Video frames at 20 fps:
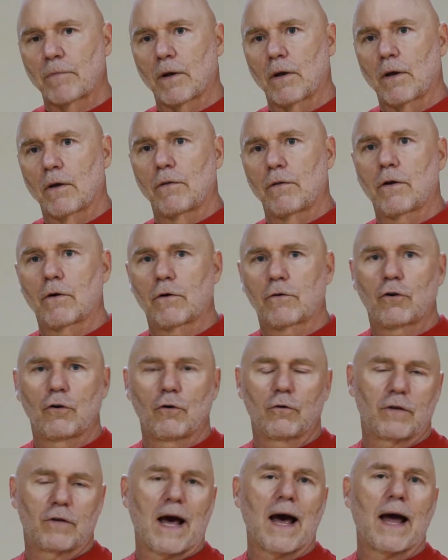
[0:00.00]
There are two
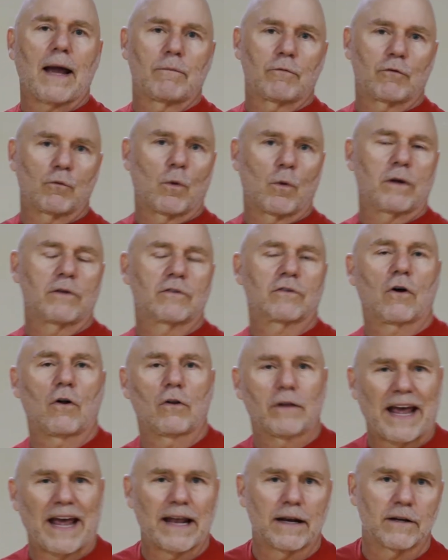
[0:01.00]
types. One is
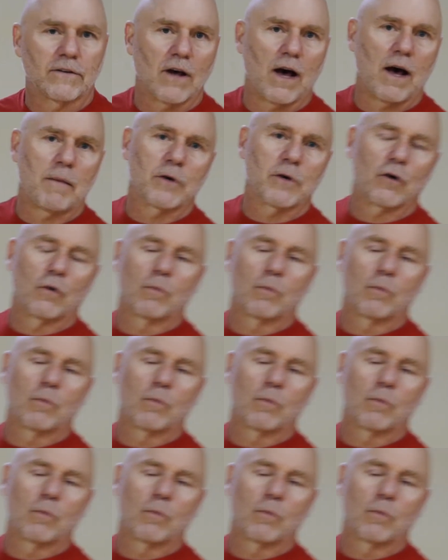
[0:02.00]
called anatomical